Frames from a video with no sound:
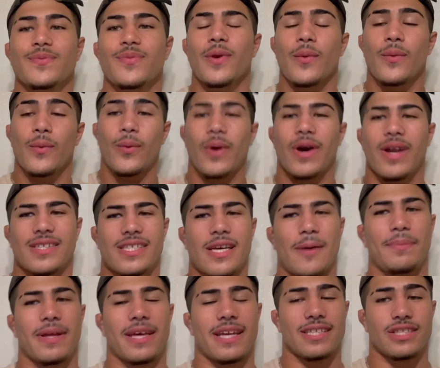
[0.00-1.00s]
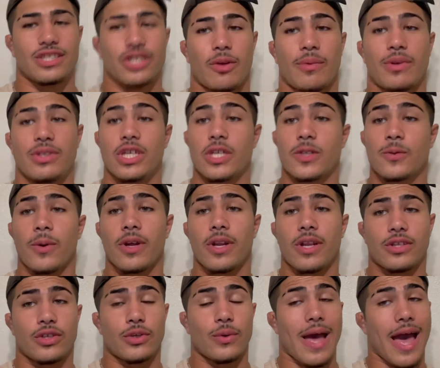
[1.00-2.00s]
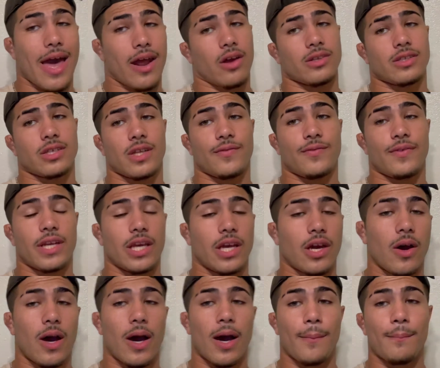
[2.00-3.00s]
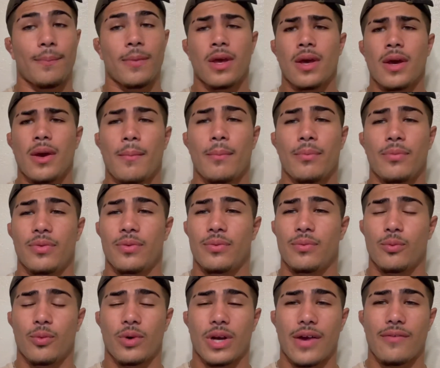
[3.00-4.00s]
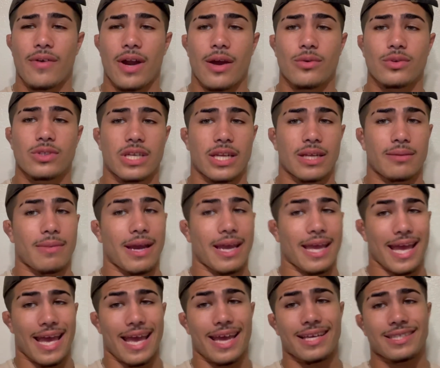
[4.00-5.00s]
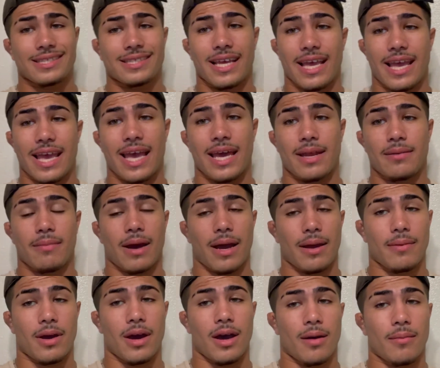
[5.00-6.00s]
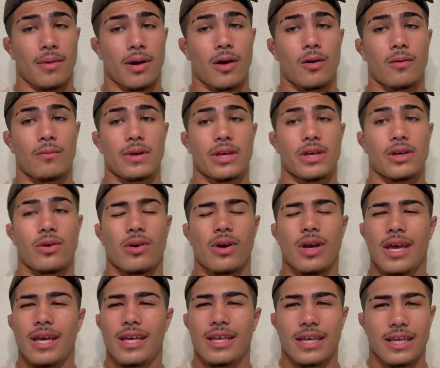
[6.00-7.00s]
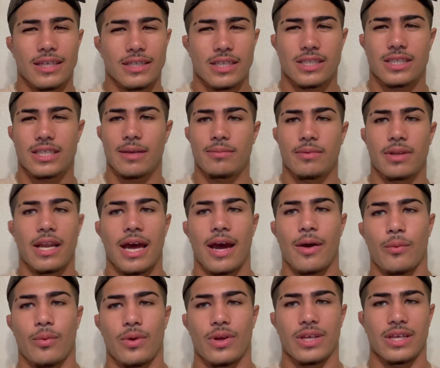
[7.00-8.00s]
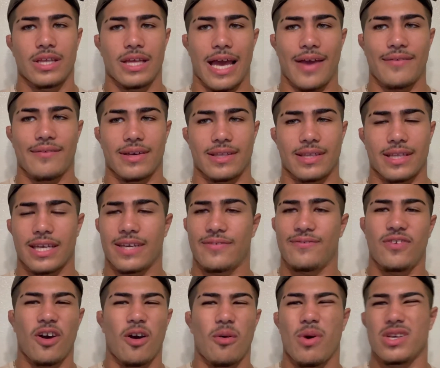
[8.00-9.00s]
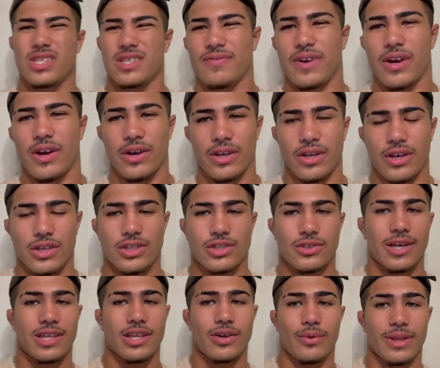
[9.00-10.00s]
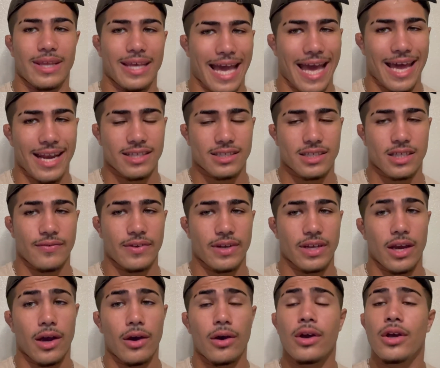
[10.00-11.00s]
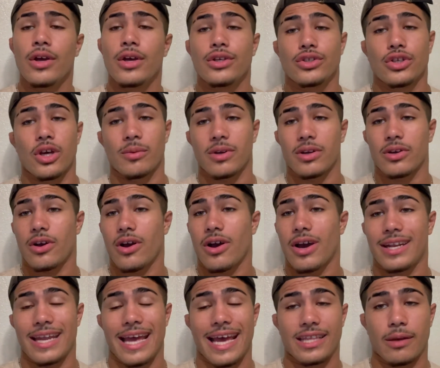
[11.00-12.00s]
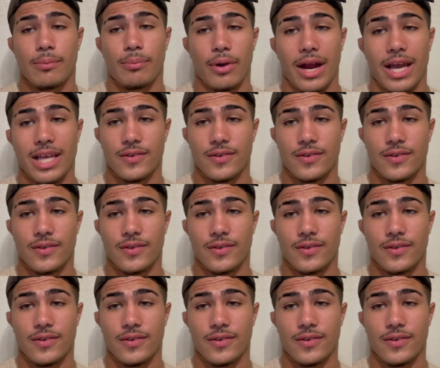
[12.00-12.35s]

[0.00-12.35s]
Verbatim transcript: What is up, ladies and gentlemen? Just wanted to add on to the video. Whenever I was getting my eggs and my oatmeal, it just seemed not really live. Like, the film wasn't very good, so I didn't really add into the video. So I'm gonna go ahead and add the price